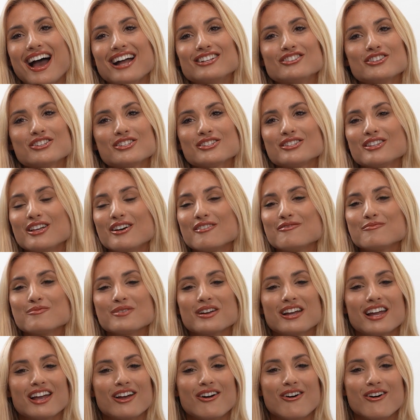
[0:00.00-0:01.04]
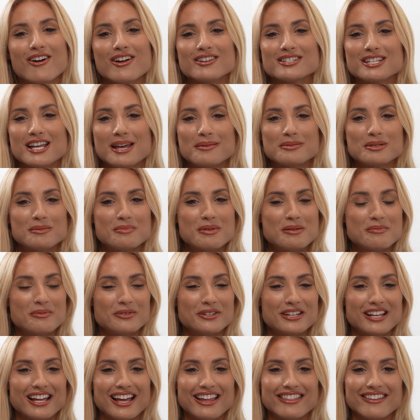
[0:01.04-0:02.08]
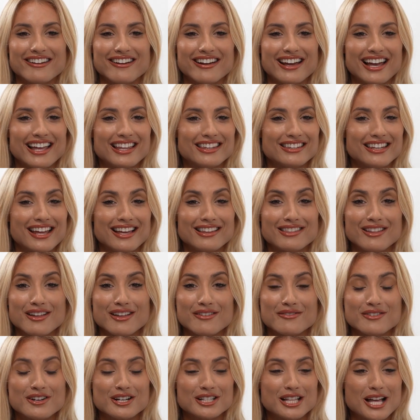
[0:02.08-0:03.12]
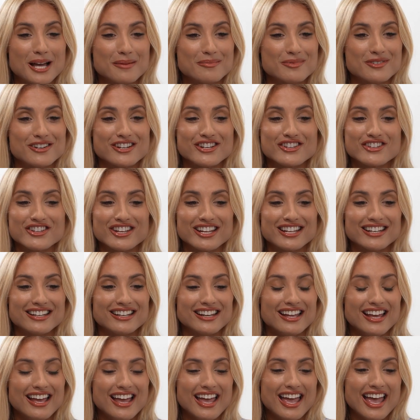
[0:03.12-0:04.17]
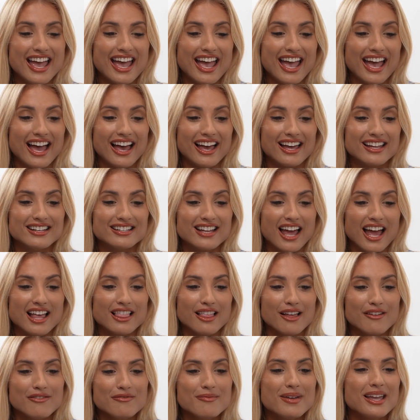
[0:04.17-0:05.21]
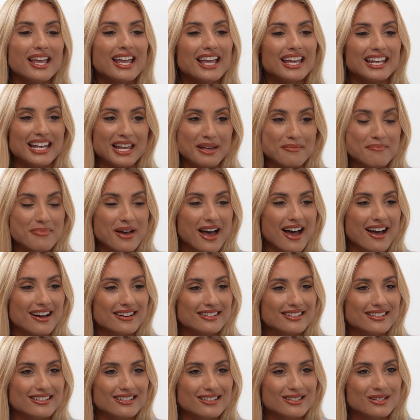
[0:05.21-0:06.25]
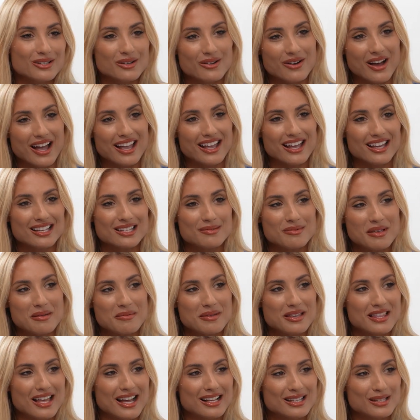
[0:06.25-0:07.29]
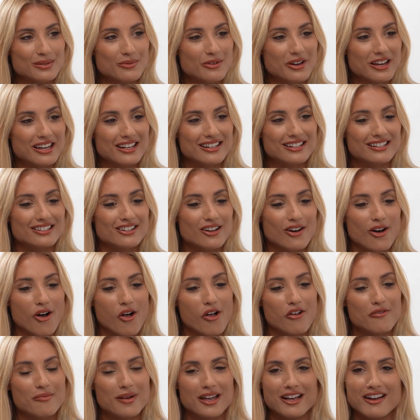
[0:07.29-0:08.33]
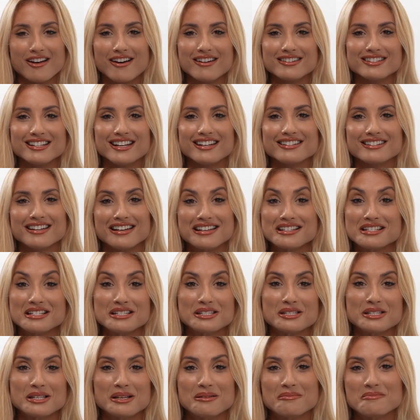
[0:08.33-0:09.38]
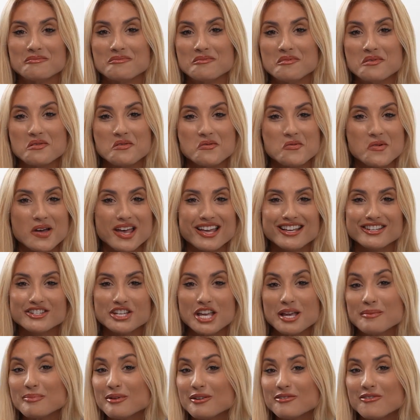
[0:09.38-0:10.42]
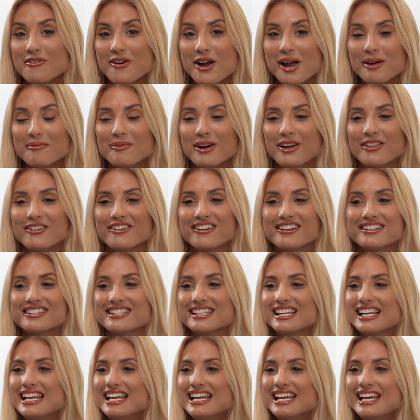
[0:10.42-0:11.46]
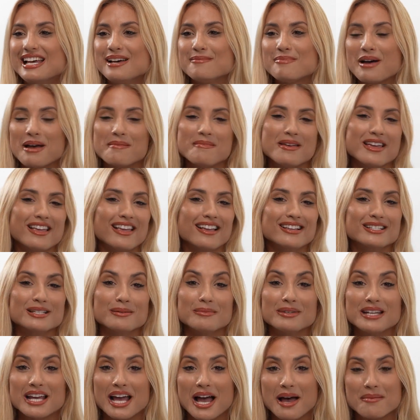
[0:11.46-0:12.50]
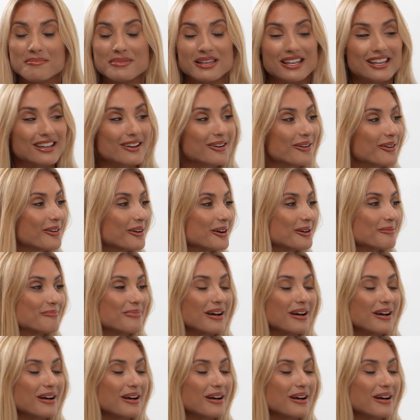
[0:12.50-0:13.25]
I just love bringing all types of people together, and I love collaboration, and I love making an impact. So I guess maybe that's what all of my content does in some way, shape, or form, whether it's by making somebody happy or